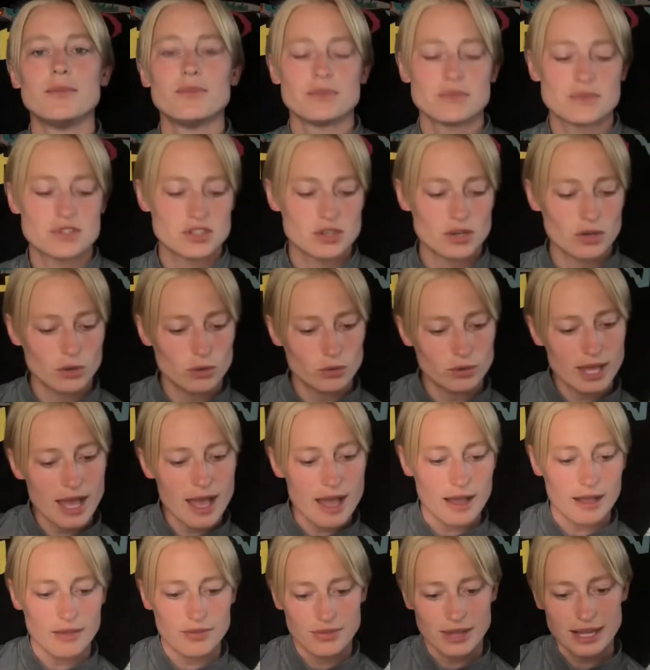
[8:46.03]
So
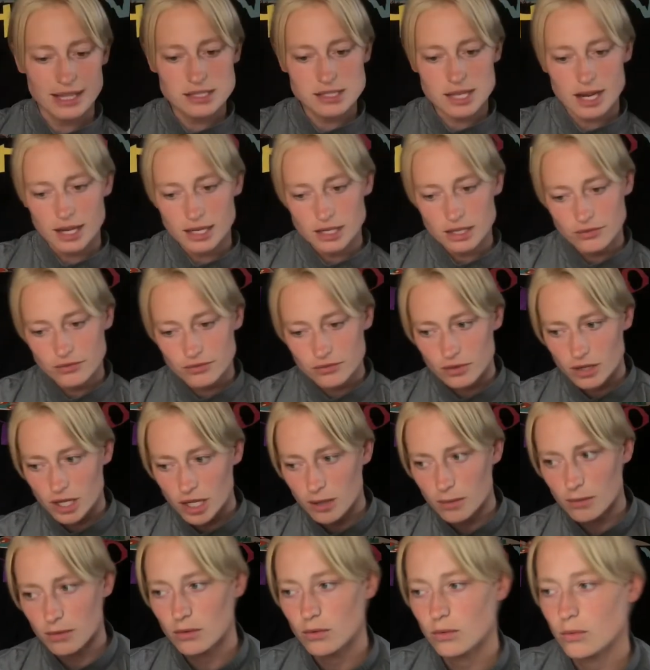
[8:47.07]
yeah, that's kind of
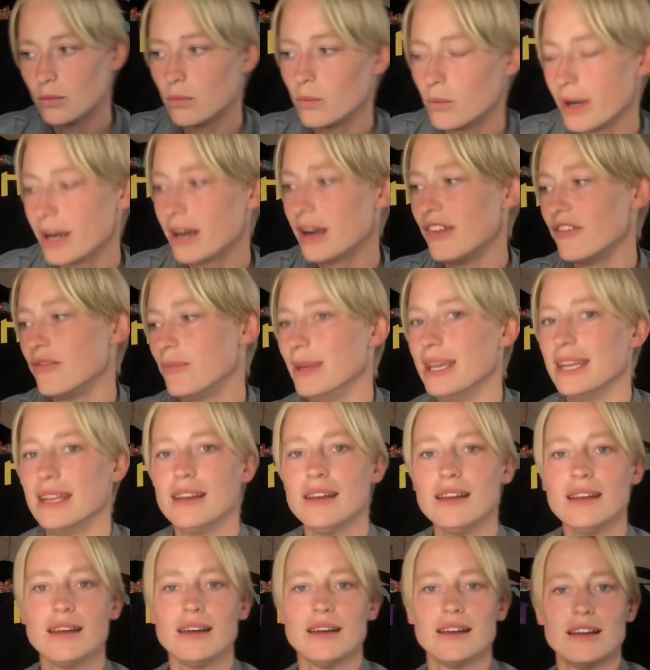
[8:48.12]
where I've
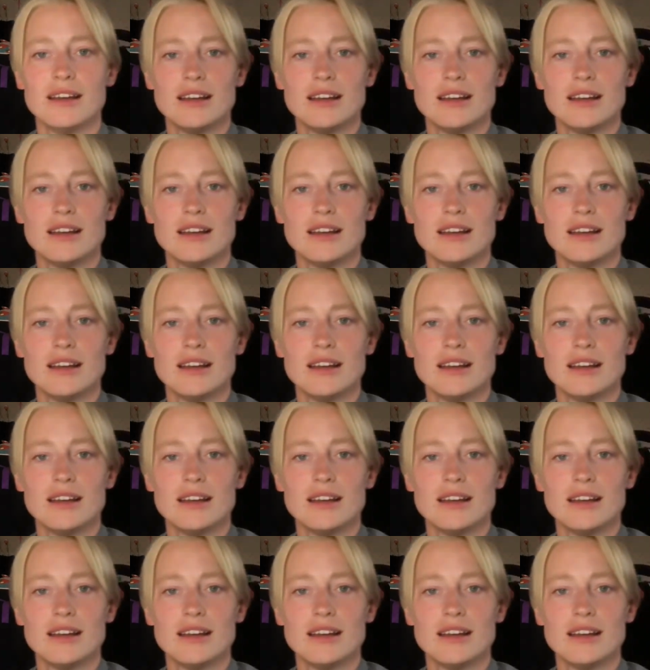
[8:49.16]
been